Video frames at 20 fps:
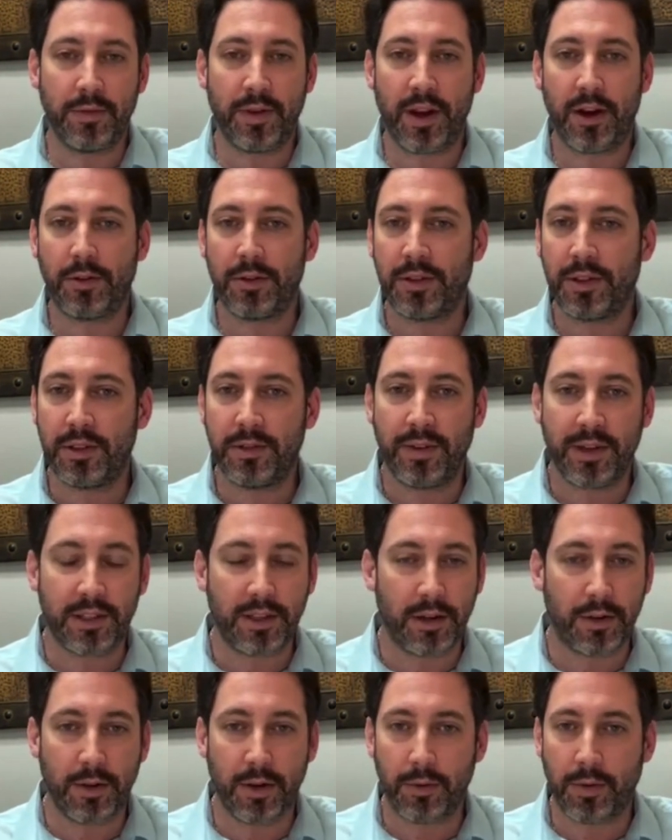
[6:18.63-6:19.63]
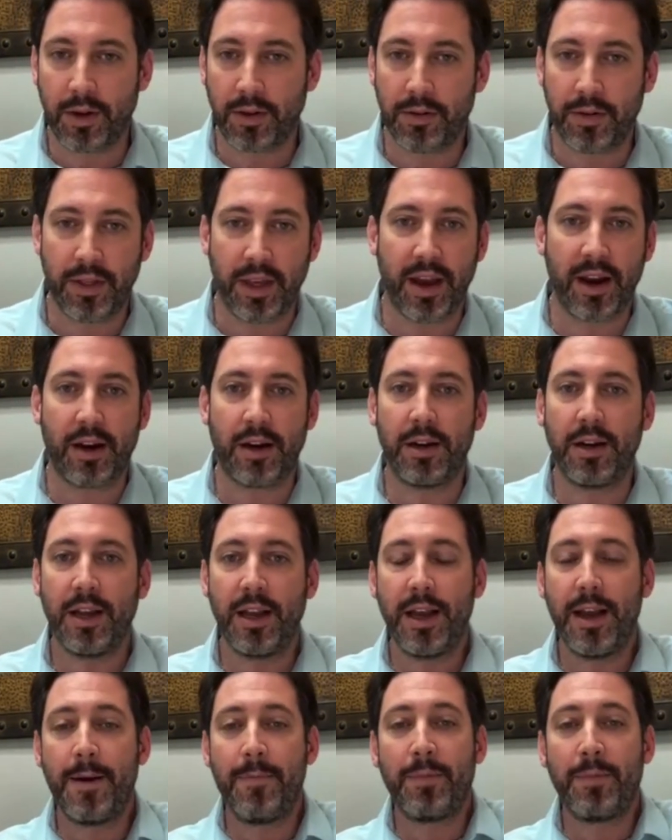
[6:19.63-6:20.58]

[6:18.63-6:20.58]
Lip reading: viruses, bacteria, whatever they are,